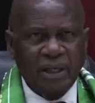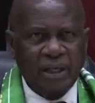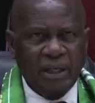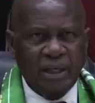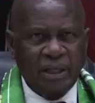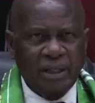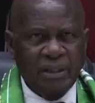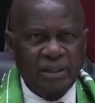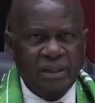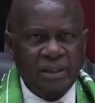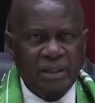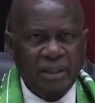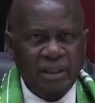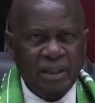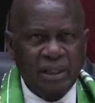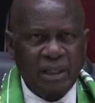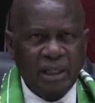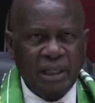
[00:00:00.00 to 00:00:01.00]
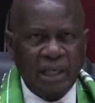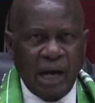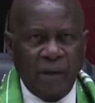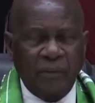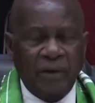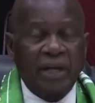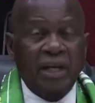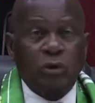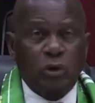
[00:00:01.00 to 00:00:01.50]
and
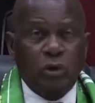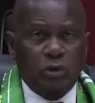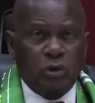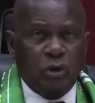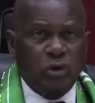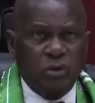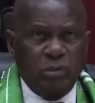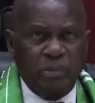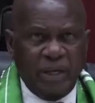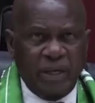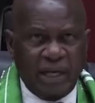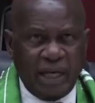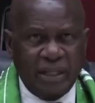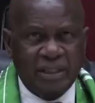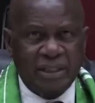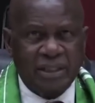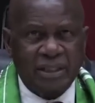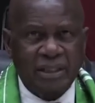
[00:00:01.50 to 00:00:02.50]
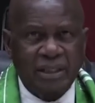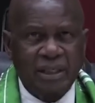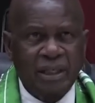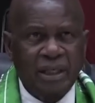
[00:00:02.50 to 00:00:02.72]
our record on human rights.